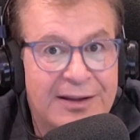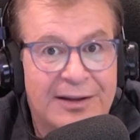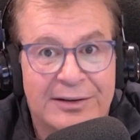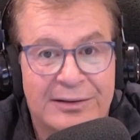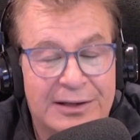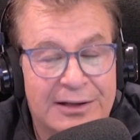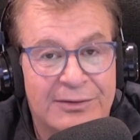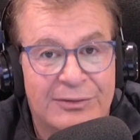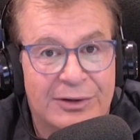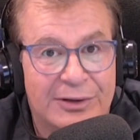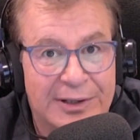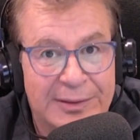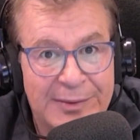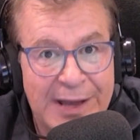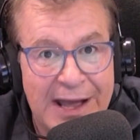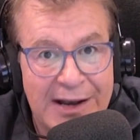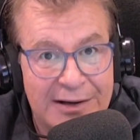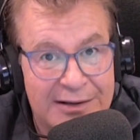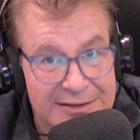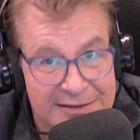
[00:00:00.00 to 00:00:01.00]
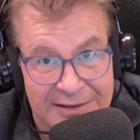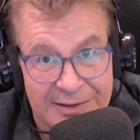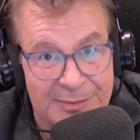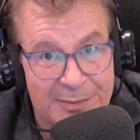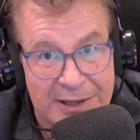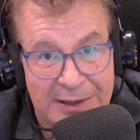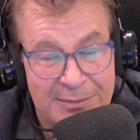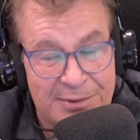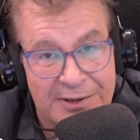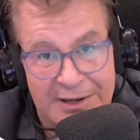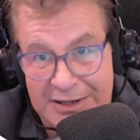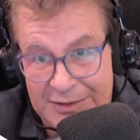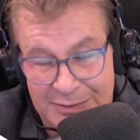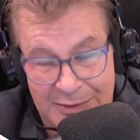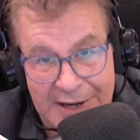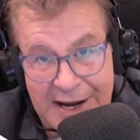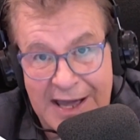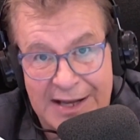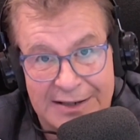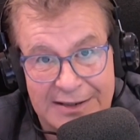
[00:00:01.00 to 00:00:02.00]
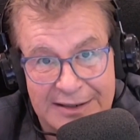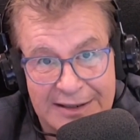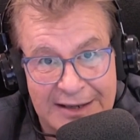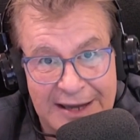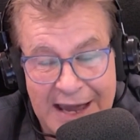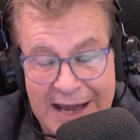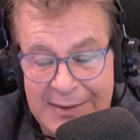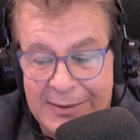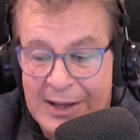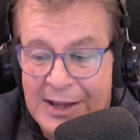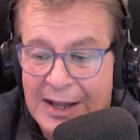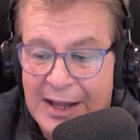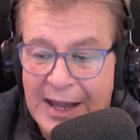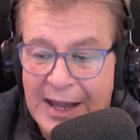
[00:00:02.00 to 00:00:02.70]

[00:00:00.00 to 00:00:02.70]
It didn't really matter because their big players were out of the game.